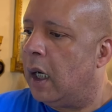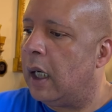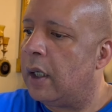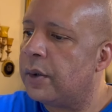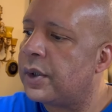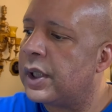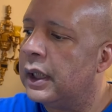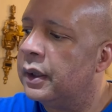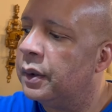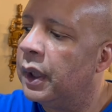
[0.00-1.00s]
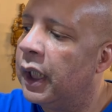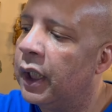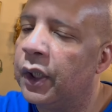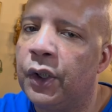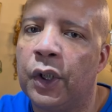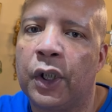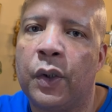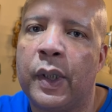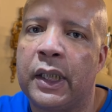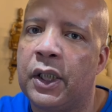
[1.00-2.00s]
Also, you're
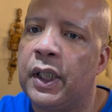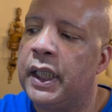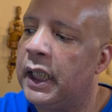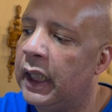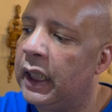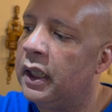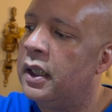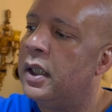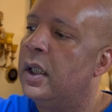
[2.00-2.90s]
going to need